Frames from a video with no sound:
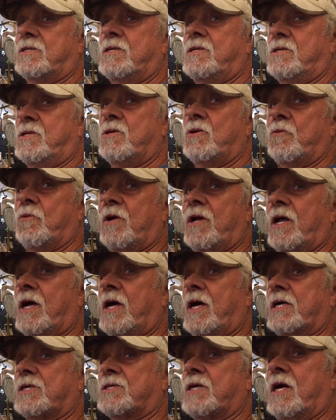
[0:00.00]
You
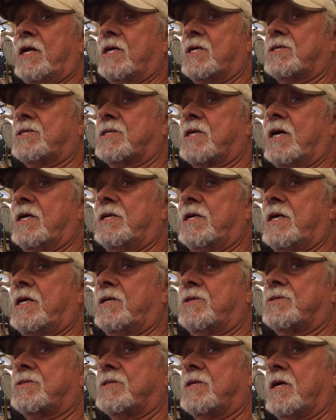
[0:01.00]
relax at it, sit there
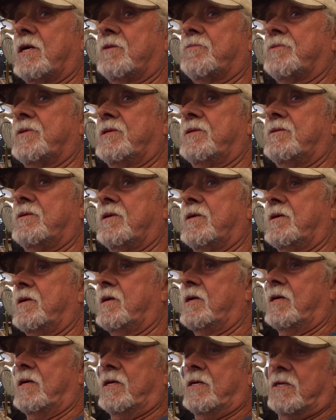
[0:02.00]
and stuff, and
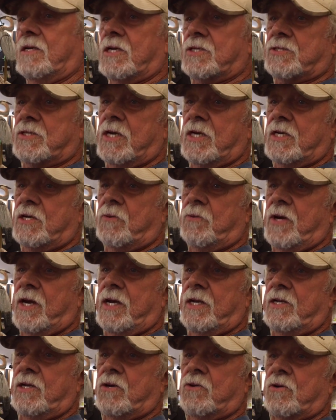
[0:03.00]
listen at the
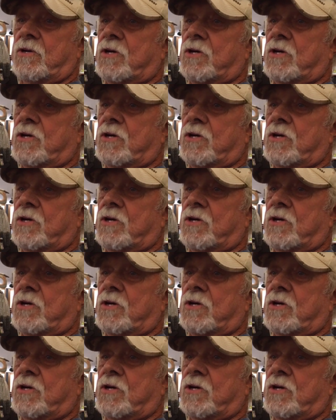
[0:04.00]
radio and